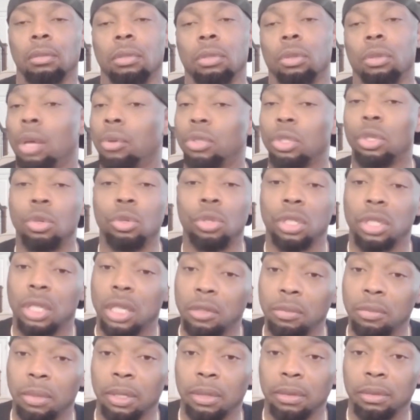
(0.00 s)
So that was a huge
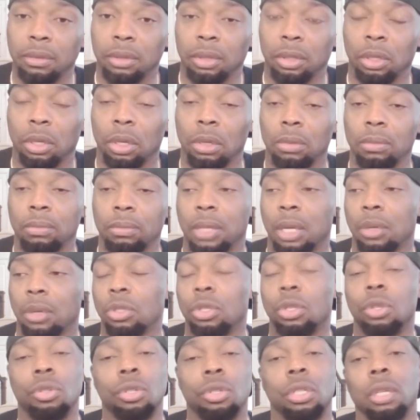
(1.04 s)
achievement. That was
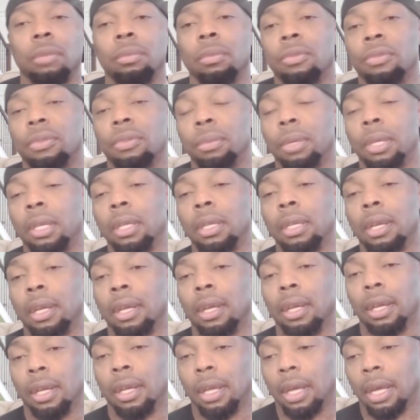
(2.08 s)
a huge achievement for me.
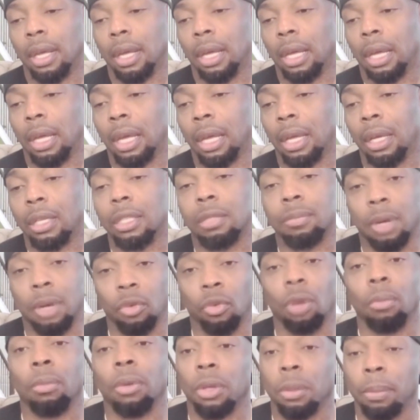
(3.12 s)
And because my
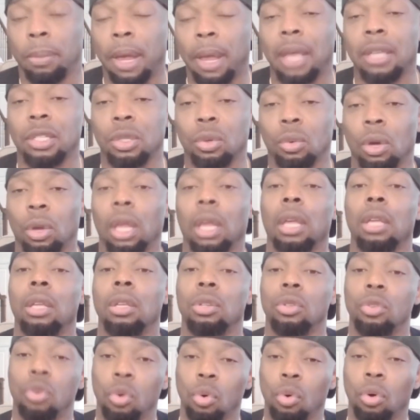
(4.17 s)
grandmother passed
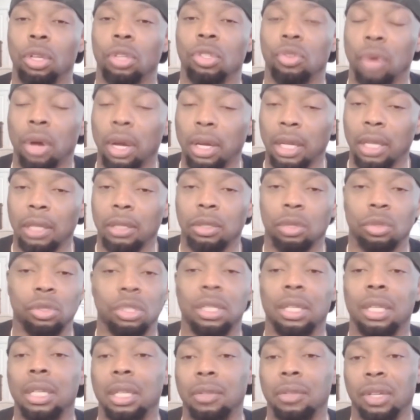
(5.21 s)
away during training, so
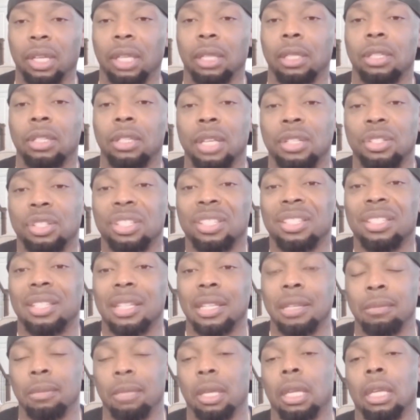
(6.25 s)
she didn't even get the chance to
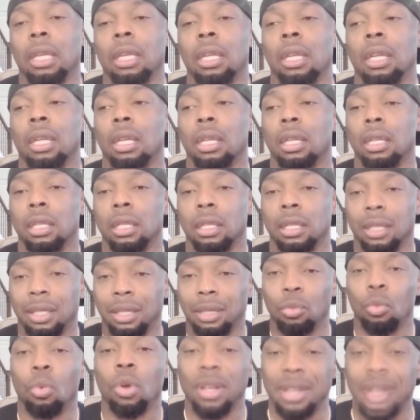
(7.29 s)
see me
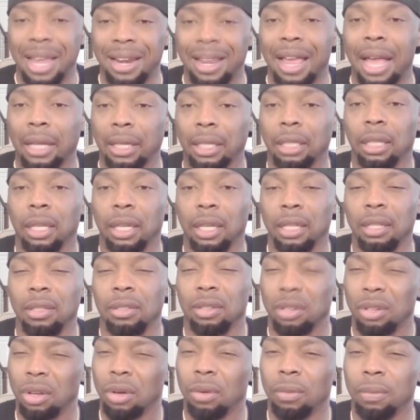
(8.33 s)
win that accolade,
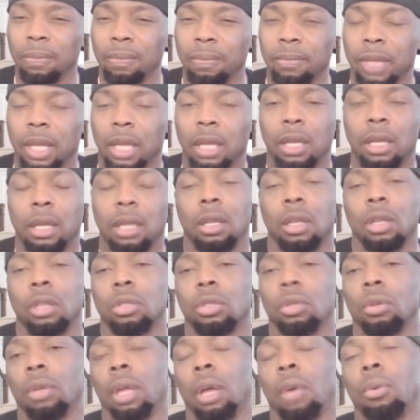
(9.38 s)
Wow.
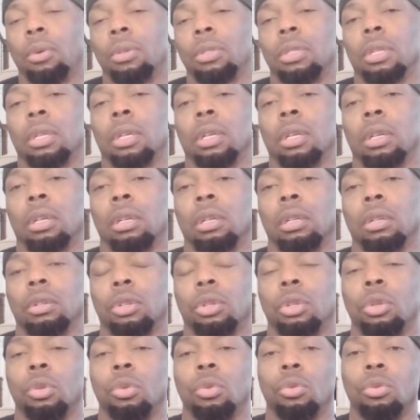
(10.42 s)
So that was a
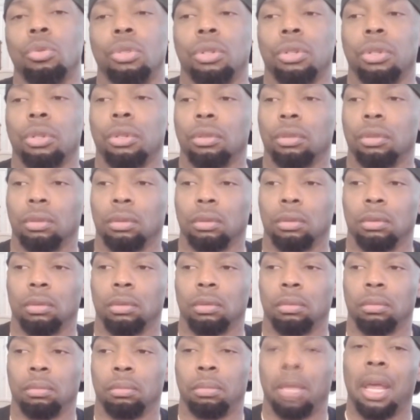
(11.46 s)
huge
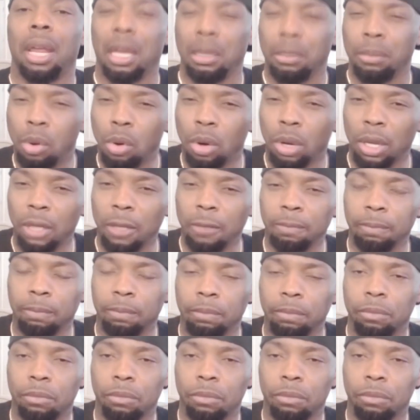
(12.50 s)
pain point.